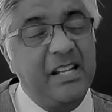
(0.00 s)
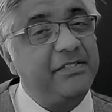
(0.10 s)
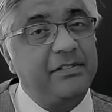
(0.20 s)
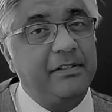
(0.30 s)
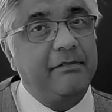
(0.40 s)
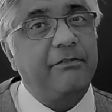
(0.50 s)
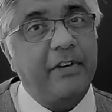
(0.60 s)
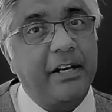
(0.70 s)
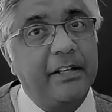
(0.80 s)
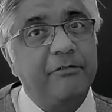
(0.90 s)
less than
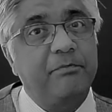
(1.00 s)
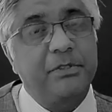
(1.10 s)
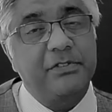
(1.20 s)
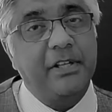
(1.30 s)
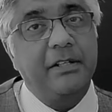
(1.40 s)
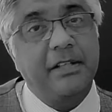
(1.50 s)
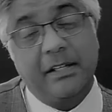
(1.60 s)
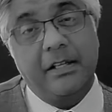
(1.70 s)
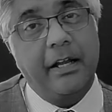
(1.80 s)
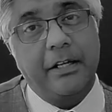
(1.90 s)
5%
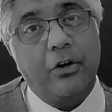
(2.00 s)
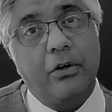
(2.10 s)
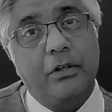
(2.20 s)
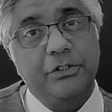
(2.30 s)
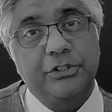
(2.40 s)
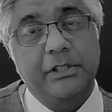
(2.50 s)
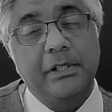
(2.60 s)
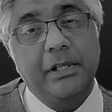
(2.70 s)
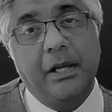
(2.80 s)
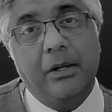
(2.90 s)
in
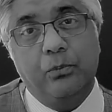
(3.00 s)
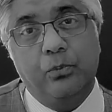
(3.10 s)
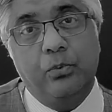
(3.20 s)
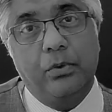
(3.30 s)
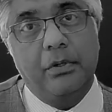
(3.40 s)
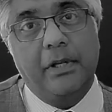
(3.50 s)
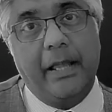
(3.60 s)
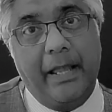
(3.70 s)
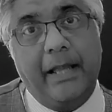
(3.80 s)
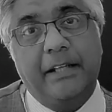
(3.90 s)
gynecology would
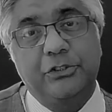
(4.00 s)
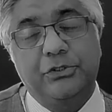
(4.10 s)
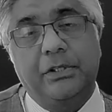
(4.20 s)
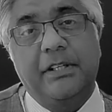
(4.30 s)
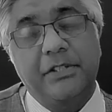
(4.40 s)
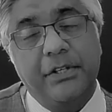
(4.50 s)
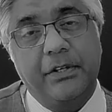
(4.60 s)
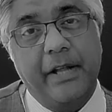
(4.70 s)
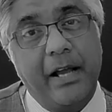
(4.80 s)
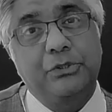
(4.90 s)
actually
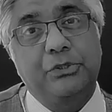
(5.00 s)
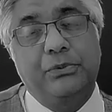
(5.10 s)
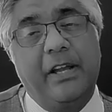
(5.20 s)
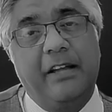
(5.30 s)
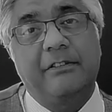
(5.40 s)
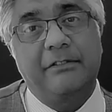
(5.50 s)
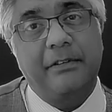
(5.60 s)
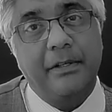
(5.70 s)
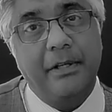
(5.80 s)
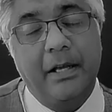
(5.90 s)
turn out to
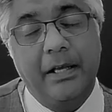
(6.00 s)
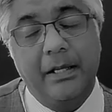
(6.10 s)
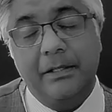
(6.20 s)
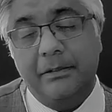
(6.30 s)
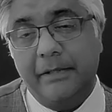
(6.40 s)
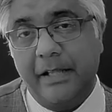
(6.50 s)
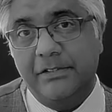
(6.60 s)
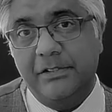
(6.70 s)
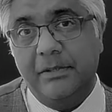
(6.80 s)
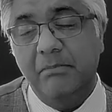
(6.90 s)
have
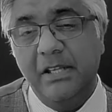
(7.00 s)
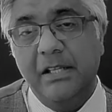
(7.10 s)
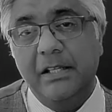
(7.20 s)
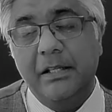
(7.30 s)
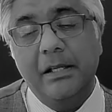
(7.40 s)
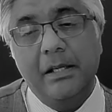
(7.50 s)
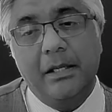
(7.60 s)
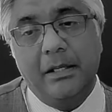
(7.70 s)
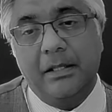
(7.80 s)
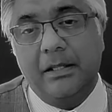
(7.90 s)
cancer, meaning
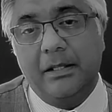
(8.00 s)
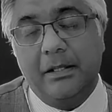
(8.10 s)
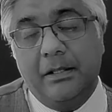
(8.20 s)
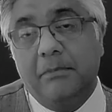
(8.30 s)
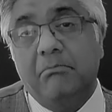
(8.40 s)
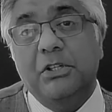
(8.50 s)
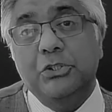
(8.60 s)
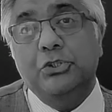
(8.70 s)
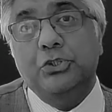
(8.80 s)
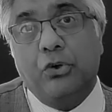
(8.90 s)
the
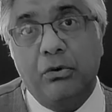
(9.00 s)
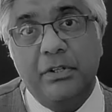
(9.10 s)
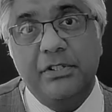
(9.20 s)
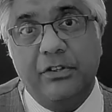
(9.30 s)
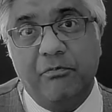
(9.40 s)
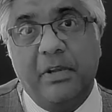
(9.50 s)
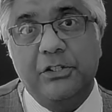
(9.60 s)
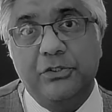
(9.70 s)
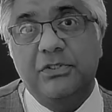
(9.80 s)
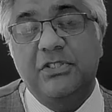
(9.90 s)
majority of
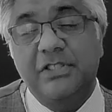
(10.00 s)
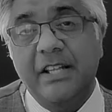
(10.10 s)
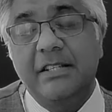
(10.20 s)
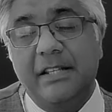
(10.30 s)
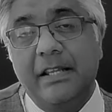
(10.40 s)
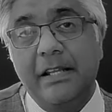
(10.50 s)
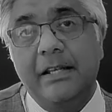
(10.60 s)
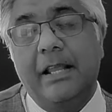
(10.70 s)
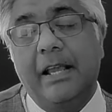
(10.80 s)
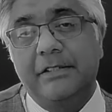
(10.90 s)
patients sent
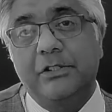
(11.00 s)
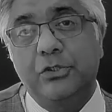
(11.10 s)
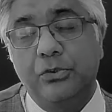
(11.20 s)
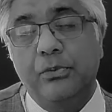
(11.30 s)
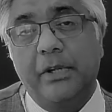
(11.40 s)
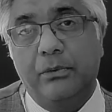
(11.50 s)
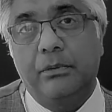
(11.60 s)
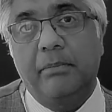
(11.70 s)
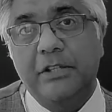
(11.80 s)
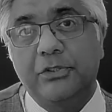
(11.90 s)
in as a two-week
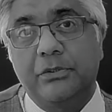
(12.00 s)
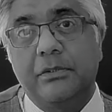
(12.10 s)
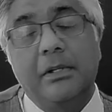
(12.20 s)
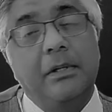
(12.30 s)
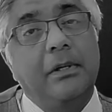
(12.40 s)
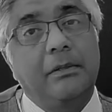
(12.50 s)
rule patient